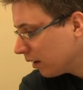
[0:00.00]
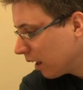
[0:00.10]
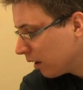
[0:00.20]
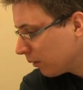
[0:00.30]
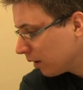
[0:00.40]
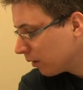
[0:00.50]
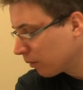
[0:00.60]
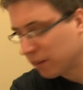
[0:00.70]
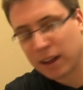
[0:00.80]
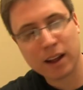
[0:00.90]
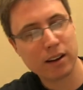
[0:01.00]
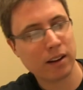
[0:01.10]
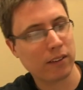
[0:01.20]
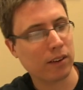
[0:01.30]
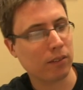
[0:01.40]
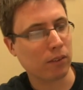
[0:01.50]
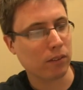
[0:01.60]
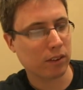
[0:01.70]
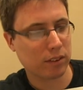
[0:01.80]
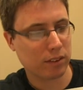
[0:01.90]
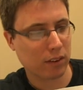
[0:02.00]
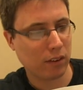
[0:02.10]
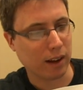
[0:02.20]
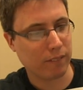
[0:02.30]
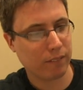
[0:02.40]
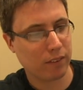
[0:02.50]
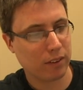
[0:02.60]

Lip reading: Yeah, you wrote that, and then you wrote this. Okay.